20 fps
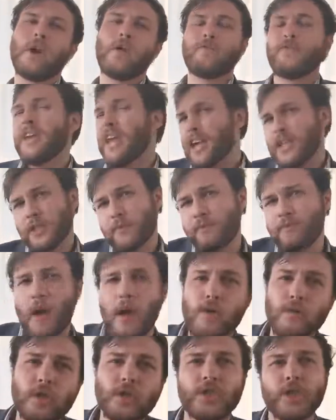of the
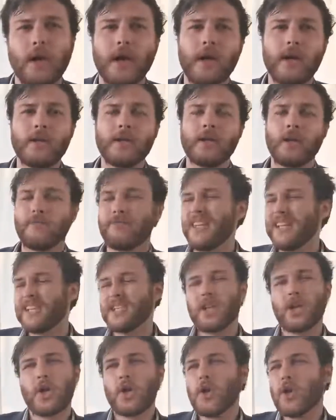exposure of
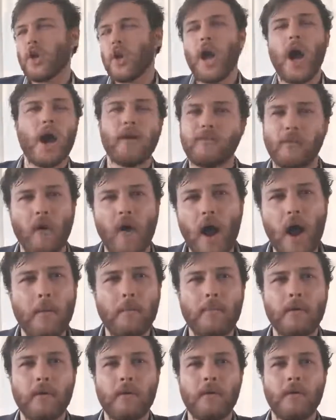this
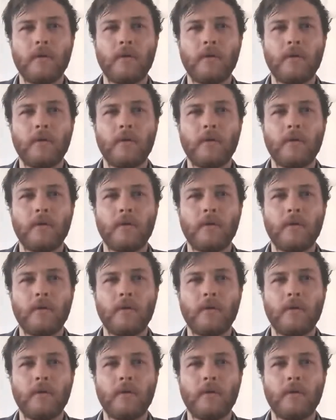cover-up.